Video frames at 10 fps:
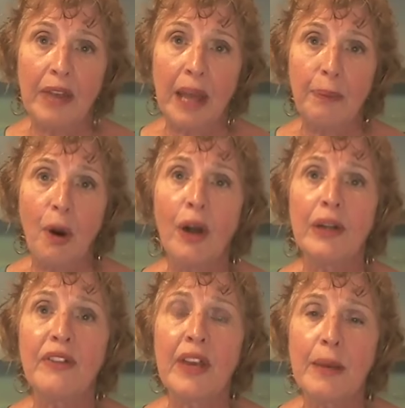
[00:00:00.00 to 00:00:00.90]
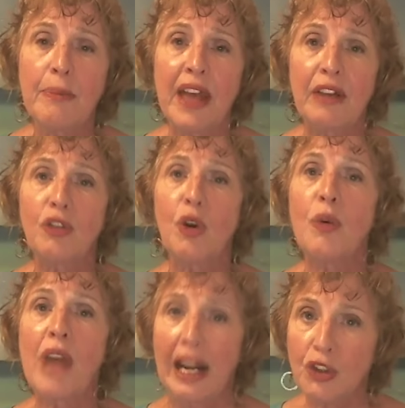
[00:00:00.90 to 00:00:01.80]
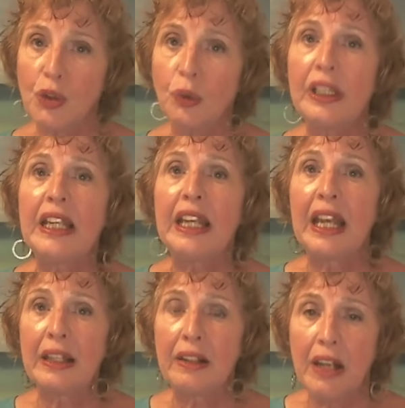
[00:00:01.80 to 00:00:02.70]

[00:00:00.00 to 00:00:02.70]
part of him that so naturally can